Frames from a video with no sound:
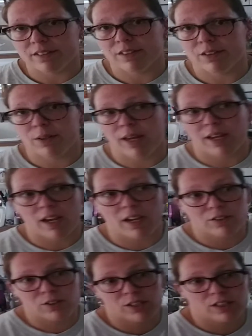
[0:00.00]
So like I
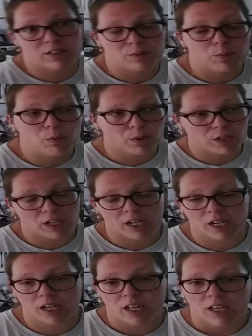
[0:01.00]
took it this
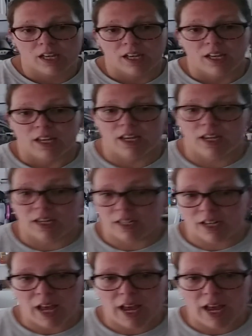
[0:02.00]
morning, and